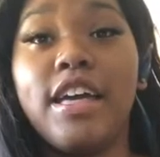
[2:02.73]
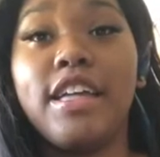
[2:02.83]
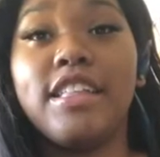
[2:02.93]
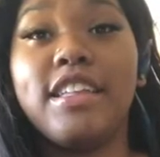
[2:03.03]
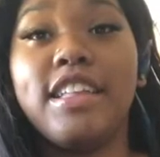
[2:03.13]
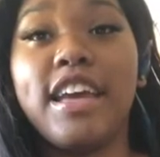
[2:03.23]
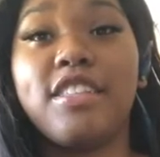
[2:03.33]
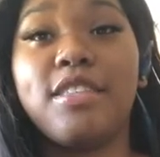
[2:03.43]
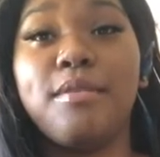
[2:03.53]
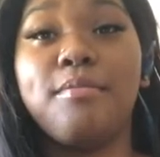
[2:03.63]
The
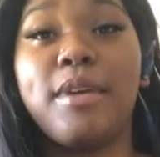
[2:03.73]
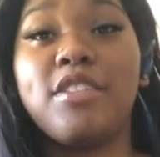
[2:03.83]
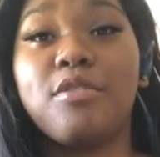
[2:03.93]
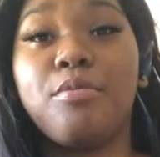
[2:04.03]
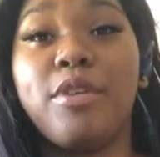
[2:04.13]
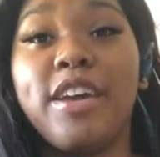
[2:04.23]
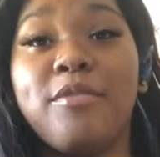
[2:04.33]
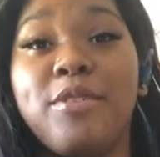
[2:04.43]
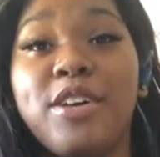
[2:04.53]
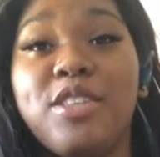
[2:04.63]
next major
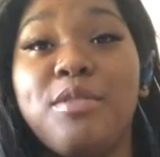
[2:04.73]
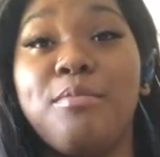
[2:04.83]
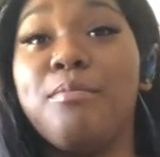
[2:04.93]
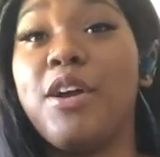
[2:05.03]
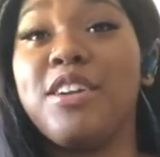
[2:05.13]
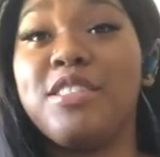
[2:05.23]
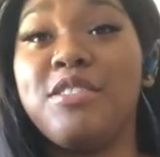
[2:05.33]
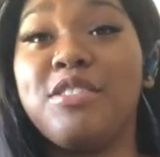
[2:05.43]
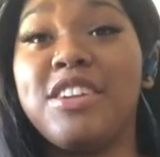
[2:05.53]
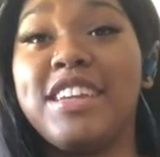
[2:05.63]
point was Martin
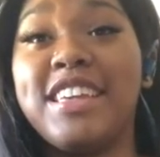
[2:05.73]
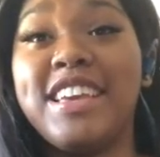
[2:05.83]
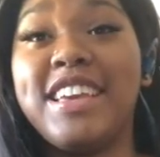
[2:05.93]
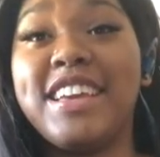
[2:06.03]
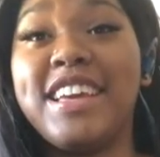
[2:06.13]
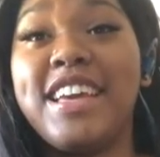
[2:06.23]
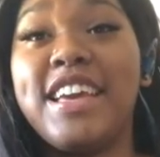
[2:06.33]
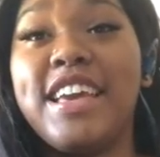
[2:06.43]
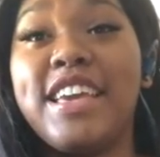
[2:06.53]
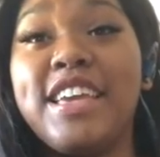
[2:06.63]
Luther King.
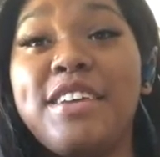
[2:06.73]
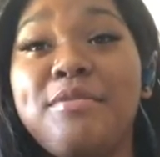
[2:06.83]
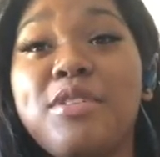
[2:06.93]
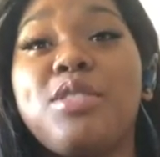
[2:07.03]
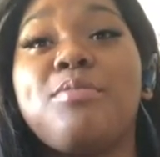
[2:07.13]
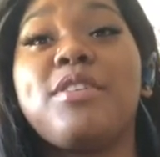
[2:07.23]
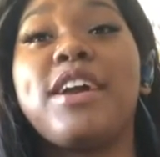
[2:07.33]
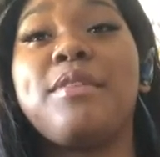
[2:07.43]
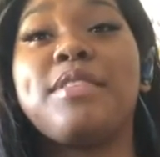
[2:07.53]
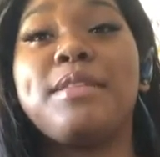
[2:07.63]
He was
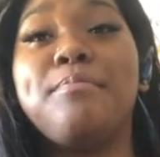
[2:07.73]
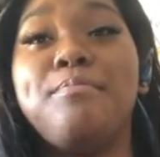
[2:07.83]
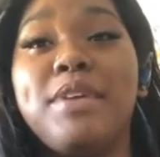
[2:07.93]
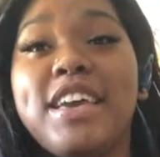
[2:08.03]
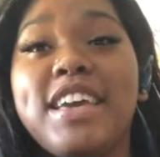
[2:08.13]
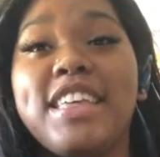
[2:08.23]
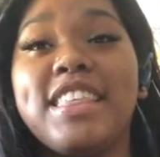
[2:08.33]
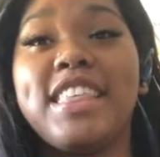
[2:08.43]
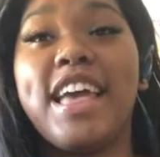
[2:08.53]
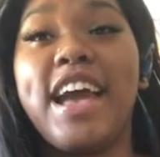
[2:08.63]
perhaps the
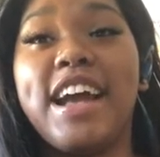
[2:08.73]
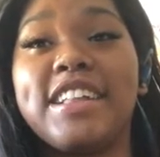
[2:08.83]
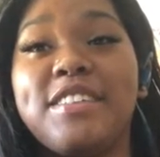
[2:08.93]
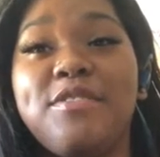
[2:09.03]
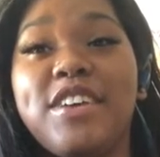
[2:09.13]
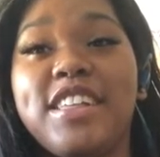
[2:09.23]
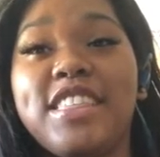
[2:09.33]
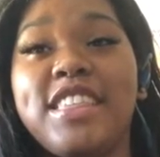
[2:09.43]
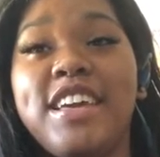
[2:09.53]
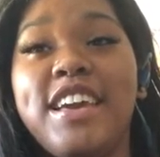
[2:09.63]
biggest
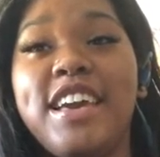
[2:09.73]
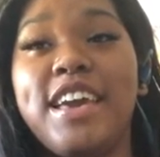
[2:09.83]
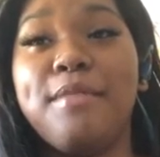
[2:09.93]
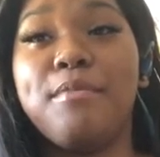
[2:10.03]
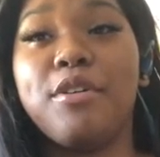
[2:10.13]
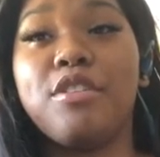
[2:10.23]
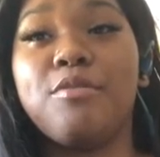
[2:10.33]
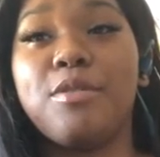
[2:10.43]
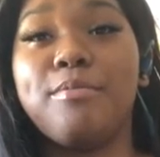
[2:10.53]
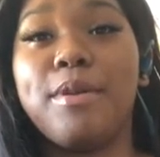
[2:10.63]
activist and most
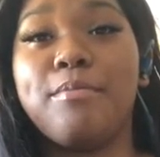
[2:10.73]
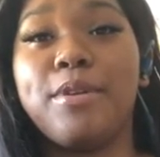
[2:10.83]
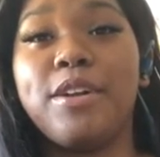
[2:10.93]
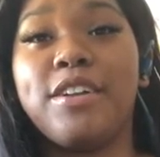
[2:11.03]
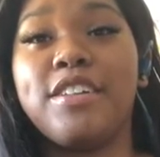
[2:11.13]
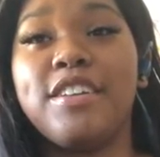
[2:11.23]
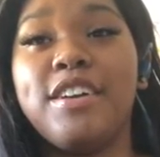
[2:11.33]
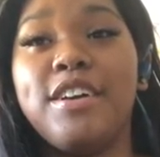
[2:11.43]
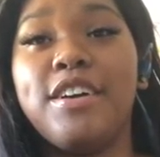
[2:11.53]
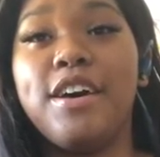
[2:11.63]
remembered
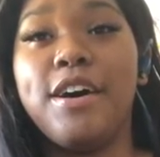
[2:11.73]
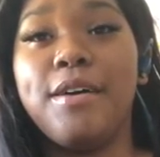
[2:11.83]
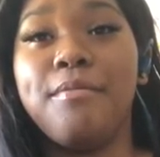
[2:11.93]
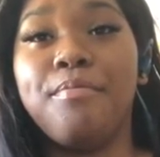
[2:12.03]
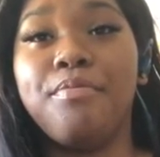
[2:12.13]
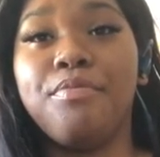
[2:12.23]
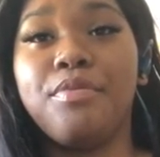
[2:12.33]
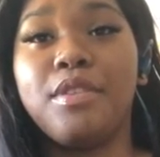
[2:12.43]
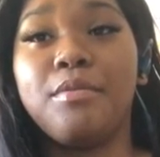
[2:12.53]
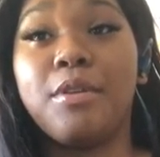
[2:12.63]

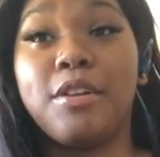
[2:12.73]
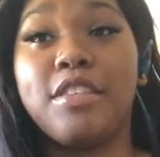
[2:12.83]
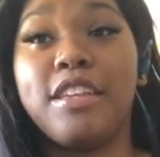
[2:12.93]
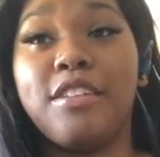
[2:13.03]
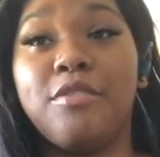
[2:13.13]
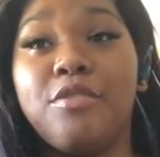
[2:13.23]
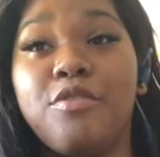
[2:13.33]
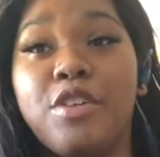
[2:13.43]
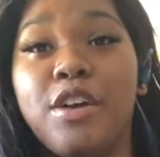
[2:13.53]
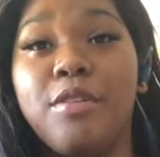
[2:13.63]
person
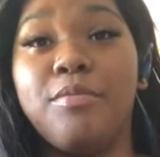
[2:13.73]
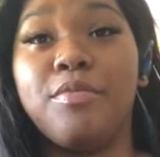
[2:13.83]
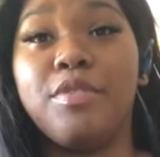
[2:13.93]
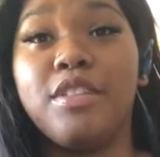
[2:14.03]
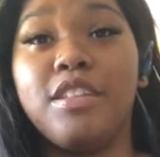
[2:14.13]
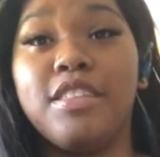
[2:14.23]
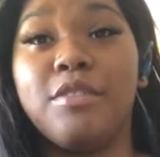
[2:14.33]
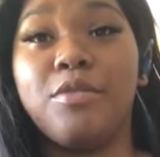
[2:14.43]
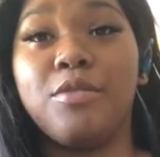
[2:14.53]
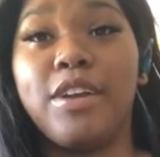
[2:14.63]
from the
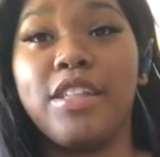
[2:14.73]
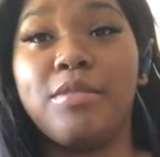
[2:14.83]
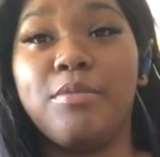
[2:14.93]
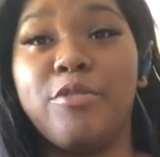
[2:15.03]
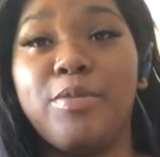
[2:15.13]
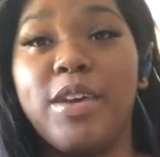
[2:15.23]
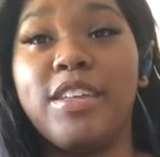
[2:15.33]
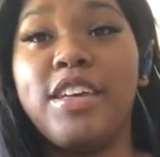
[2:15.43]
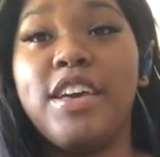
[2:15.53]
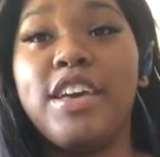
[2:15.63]
civil rights movement.
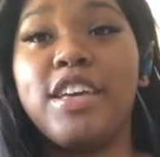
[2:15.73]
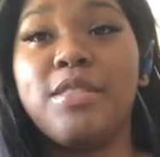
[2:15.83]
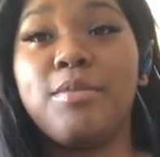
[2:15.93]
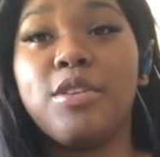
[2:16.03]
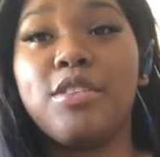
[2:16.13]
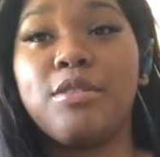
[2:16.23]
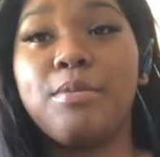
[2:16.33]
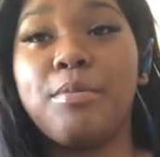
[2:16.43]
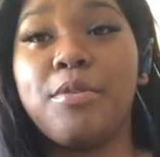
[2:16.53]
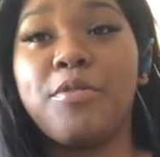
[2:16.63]
He's mostly
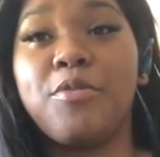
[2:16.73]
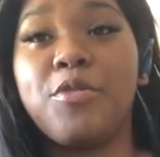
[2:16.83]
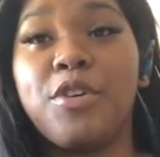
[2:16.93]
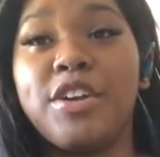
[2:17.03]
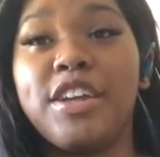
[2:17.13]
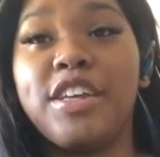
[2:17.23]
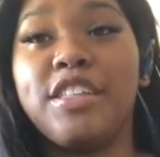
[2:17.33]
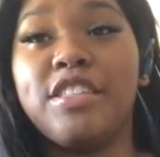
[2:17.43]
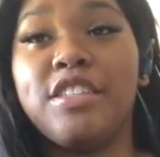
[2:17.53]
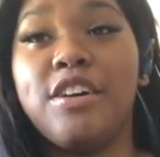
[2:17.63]
remembered for
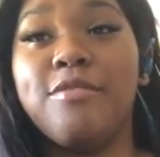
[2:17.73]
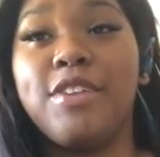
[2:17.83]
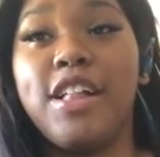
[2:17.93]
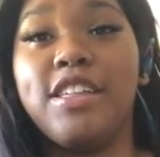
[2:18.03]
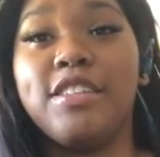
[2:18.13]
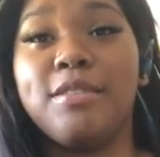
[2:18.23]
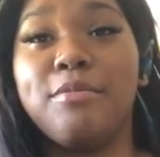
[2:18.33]
his nonviolence